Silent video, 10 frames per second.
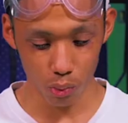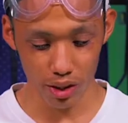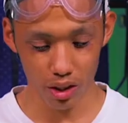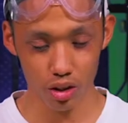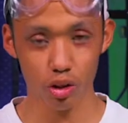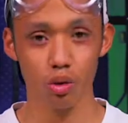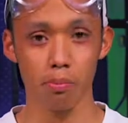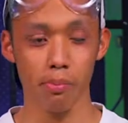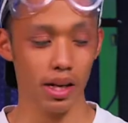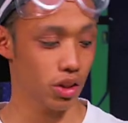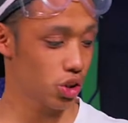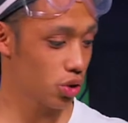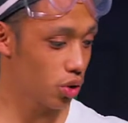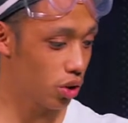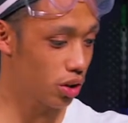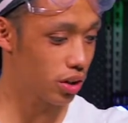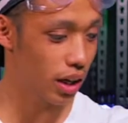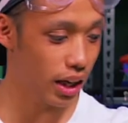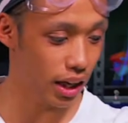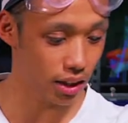we can do to make sure
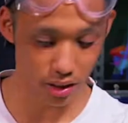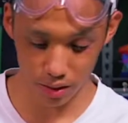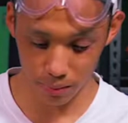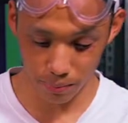that